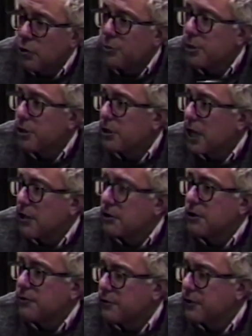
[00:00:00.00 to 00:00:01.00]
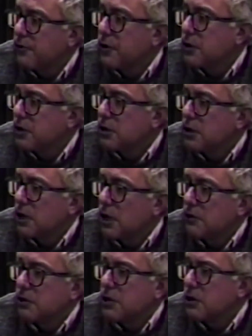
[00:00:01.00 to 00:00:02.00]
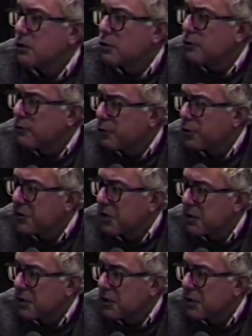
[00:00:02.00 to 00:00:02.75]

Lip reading: don't build housing for $50,000 or $60,000 or for